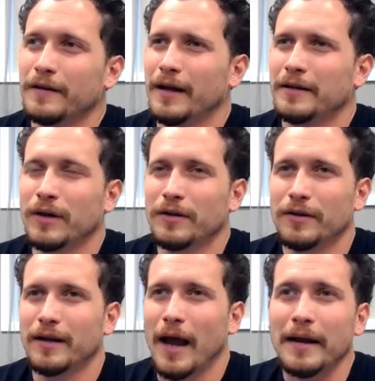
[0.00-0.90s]
And I try to
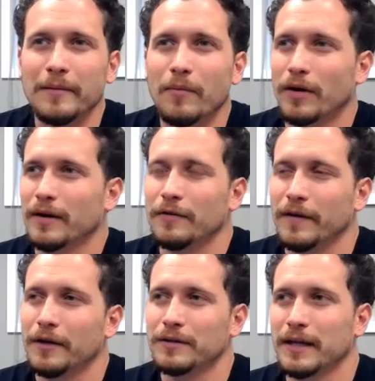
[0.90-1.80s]
look at any marketing
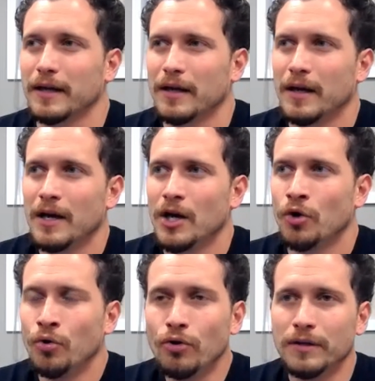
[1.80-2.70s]
video. It's like,
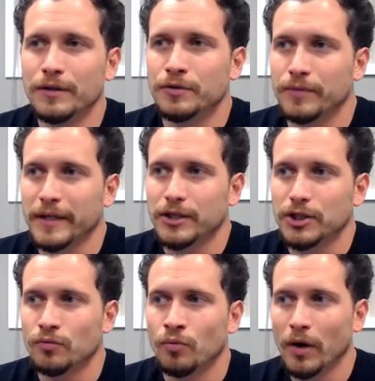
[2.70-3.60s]
who could this
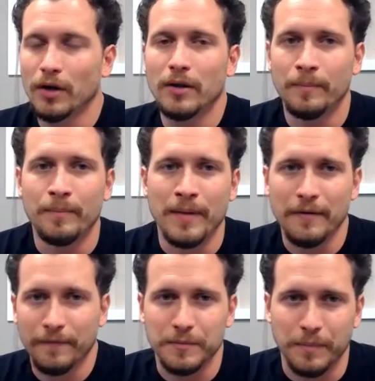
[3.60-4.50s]
reach? What could the
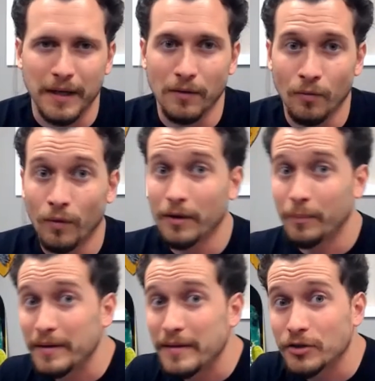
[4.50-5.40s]
benefits be? What are the
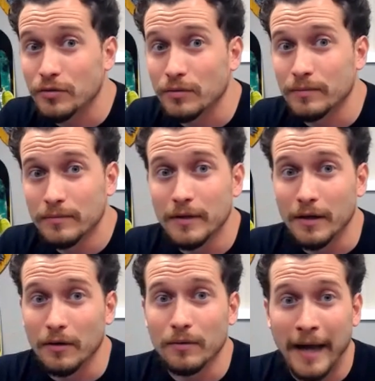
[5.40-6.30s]
potential,
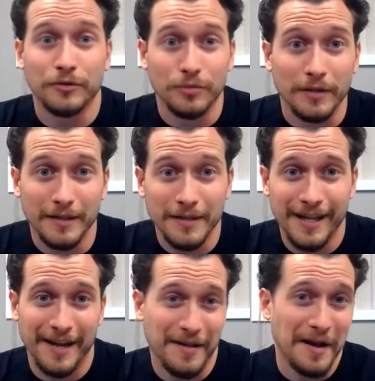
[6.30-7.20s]
casualties
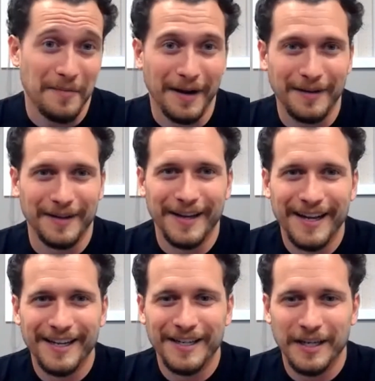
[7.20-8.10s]
that it might
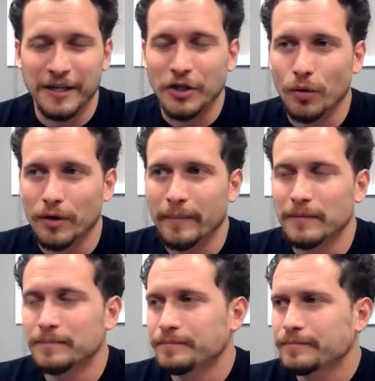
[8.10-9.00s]
endure?
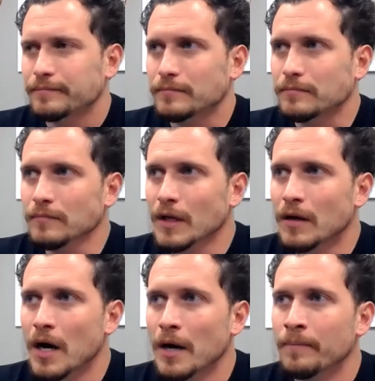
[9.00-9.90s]
But
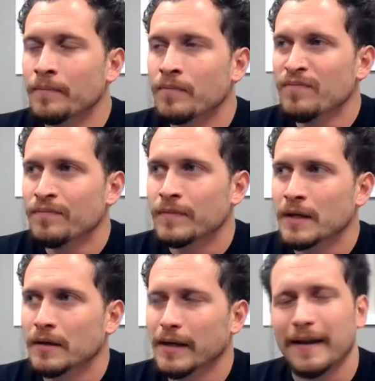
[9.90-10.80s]

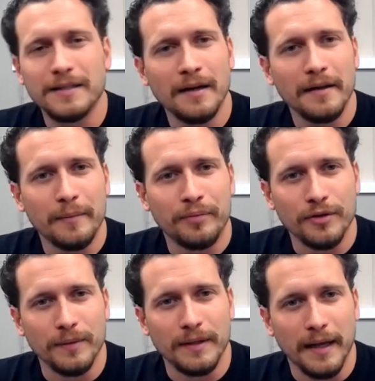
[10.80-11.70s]
yeah, that's kind of the
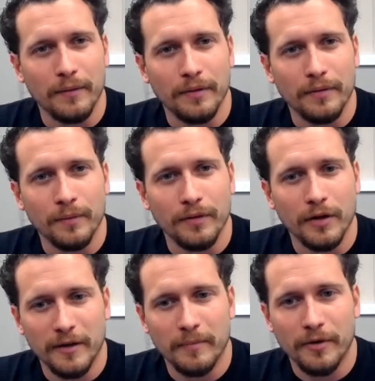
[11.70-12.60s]
approach that we take with all
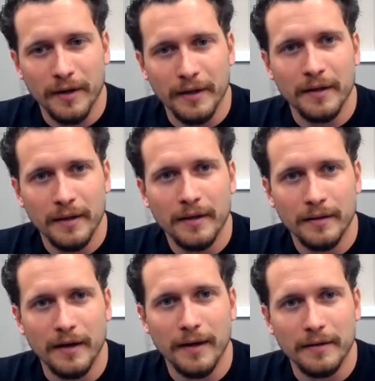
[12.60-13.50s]
of our marketing
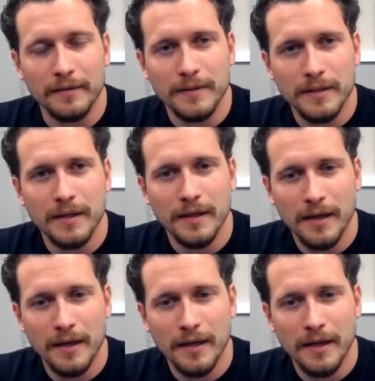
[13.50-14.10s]
directives.